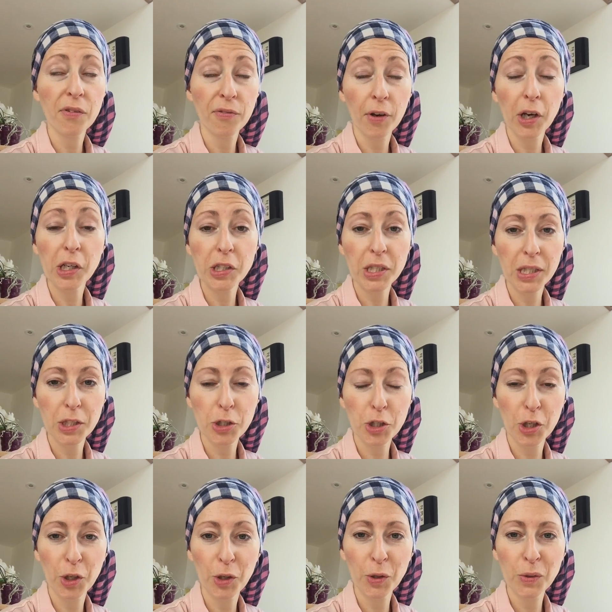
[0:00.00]
reverted
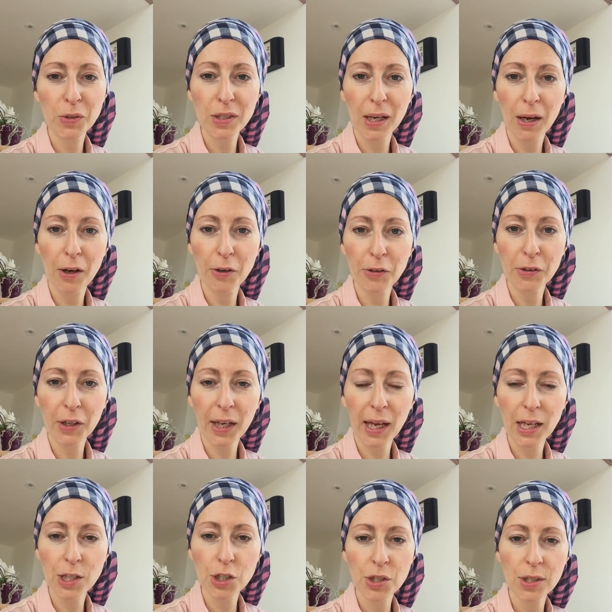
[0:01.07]
to, so on
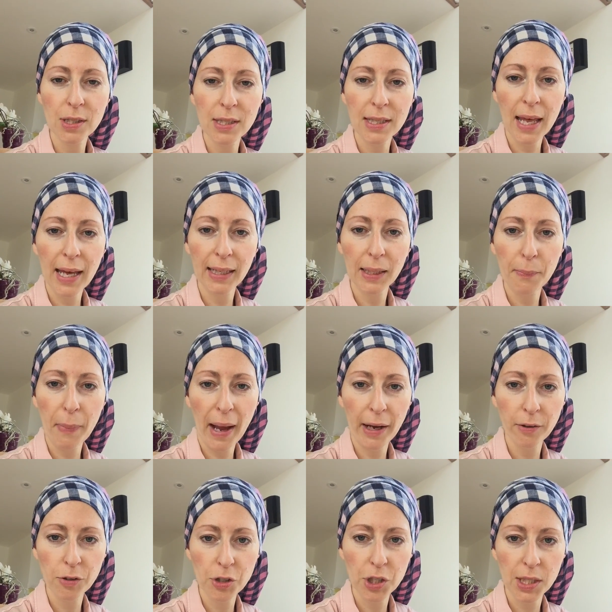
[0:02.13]
occasions, the Ella
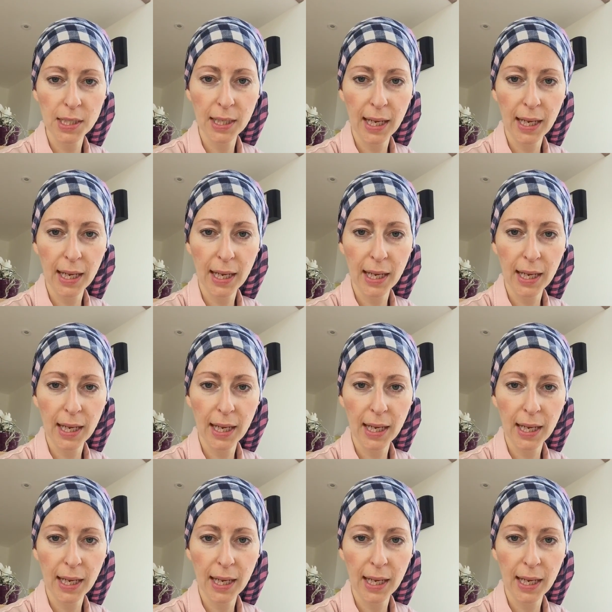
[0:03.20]
pouches